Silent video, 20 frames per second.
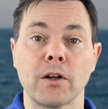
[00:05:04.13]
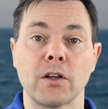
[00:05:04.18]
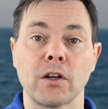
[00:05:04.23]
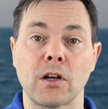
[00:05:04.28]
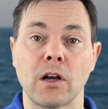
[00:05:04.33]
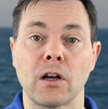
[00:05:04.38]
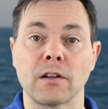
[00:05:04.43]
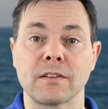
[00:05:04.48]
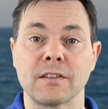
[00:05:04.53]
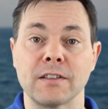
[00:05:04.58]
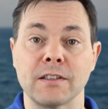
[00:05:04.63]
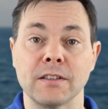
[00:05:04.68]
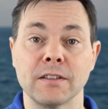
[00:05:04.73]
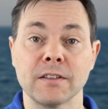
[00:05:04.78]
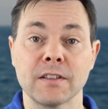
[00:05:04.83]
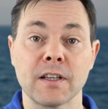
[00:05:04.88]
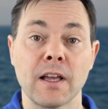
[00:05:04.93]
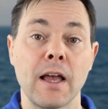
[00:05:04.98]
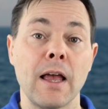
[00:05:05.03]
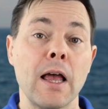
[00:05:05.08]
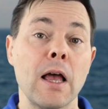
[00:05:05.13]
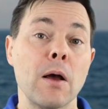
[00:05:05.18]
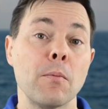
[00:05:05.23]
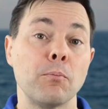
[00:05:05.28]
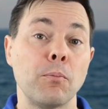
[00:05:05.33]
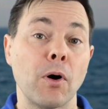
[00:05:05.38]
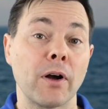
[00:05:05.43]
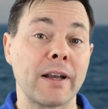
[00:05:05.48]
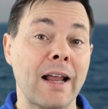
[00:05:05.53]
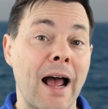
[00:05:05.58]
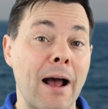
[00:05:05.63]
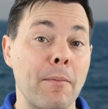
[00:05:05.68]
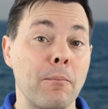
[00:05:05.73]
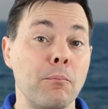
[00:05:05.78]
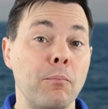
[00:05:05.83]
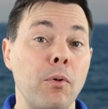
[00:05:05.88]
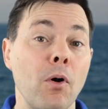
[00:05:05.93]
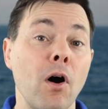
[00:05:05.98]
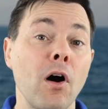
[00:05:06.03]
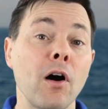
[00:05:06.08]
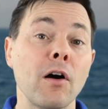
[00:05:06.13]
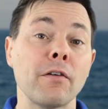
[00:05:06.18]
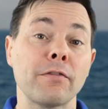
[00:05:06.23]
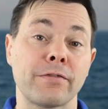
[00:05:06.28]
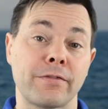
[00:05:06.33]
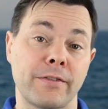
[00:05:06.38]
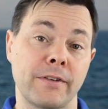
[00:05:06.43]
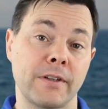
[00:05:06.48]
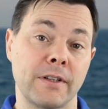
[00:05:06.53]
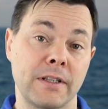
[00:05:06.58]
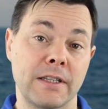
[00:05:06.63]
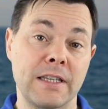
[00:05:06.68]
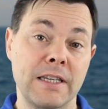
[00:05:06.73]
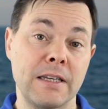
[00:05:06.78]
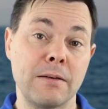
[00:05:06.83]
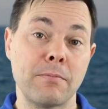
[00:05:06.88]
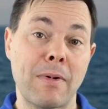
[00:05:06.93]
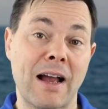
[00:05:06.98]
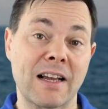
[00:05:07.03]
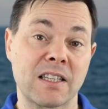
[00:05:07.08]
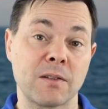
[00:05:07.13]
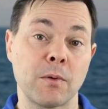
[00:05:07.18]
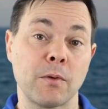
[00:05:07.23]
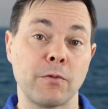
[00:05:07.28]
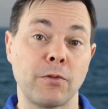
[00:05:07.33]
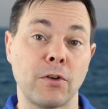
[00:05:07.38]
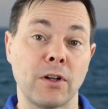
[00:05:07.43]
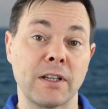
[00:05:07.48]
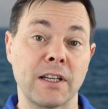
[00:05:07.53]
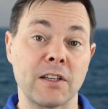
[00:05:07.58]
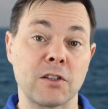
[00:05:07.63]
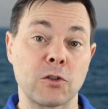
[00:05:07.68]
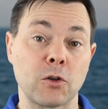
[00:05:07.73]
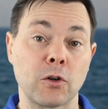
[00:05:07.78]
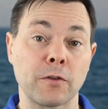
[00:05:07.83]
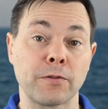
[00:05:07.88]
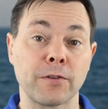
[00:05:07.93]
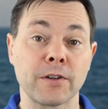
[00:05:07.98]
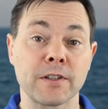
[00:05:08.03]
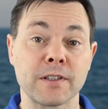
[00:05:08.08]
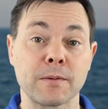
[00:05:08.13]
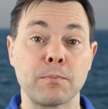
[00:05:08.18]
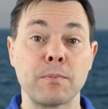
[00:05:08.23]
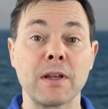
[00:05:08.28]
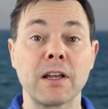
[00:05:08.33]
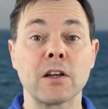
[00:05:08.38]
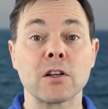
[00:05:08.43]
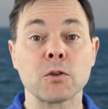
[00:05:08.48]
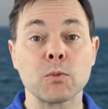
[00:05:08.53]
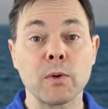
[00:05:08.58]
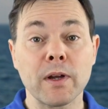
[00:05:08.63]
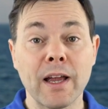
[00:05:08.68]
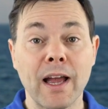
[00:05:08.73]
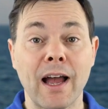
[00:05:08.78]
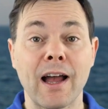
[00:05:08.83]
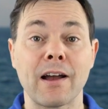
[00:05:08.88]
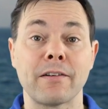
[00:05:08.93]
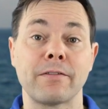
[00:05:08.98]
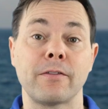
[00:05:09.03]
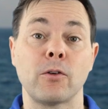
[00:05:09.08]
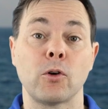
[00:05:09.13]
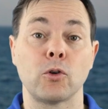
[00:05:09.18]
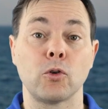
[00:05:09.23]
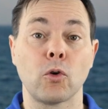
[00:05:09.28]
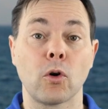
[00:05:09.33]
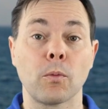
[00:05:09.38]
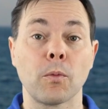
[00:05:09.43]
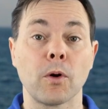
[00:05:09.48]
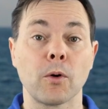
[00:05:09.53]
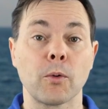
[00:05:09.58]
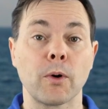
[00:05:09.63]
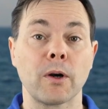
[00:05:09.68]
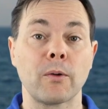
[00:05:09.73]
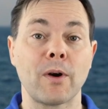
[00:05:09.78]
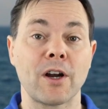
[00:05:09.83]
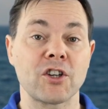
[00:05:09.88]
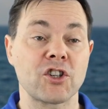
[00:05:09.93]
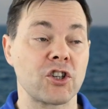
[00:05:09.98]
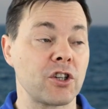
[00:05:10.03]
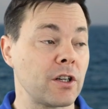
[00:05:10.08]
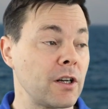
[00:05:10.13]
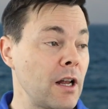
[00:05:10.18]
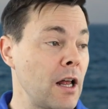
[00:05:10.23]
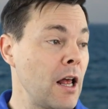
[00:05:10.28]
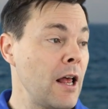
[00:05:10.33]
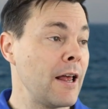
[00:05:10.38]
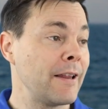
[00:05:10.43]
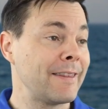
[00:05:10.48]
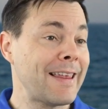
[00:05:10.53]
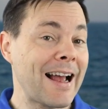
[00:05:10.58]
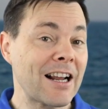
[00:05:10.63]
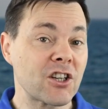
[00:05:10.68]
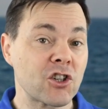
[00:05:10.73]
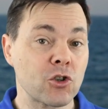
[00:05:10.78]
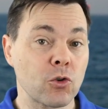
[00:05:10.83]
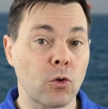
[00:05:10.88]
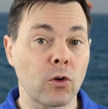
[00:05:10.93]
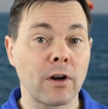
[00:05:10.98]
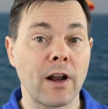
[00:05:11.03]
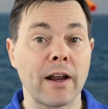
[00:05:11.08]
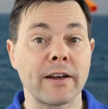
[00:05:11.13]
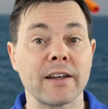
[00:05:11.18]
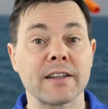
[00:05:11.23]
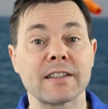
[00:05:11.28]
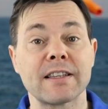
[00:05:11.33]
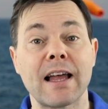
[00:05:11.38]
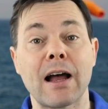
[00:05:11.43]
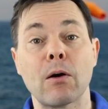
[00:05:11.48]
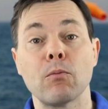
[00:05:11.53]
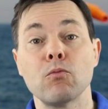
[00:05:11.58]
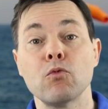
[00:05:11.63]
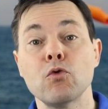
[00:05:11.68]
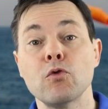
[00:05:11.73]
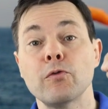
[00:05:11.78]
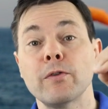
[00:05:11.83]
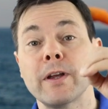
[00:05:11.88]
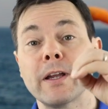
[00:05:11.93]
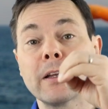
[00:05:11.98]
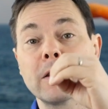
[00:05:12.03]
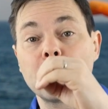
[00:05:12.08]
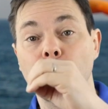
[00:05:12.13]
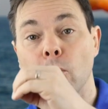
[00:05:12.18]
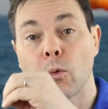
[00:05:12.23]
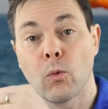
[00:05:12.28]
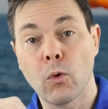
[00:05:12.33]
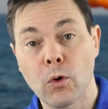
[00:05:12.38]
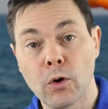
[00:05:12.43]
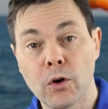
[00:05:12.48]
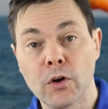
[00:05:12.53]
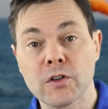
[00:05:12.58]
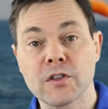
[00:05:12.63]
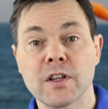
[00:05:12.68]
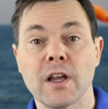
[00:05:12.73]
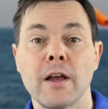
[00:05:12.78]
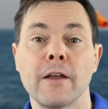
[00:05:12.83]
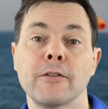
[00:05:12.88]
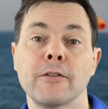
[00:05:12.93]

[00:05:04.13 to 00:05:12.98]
on the continent, but above the maximum flooding surface because we have a normal regression. That shoreline is now moving towards